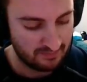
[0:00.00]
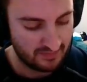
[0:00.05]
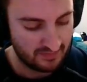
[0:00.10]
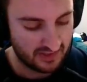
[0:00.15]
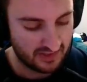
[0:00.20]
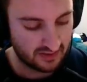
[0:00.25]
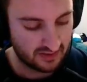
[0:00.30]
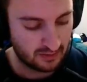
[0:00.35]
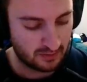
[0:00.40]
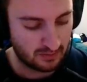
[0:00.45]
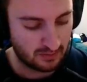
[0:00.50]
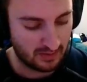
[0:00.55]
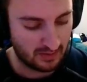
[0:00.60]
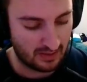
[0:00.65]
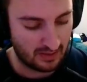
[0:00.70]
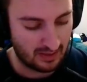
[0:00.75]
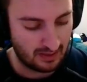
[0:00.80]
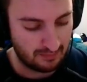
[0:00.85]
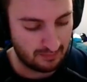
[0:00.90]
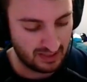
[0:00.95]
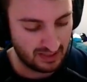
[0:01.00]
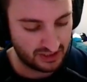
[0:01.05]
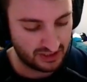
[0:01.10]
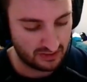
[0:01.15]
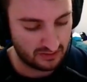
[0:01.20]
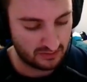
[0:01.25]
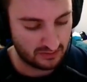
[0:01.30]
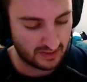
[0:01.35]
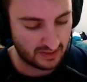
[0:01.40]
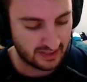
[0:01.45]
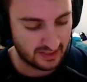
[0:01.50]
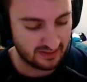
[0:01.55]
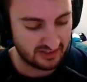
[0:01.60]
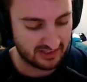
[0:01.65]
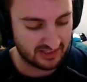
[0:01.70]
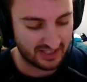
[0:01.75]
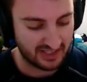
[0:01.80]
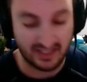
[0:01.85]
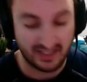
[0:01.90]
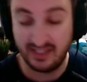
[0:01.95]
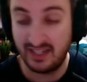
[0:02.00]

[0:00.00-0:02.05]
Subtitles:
So I'm actually okay that this got a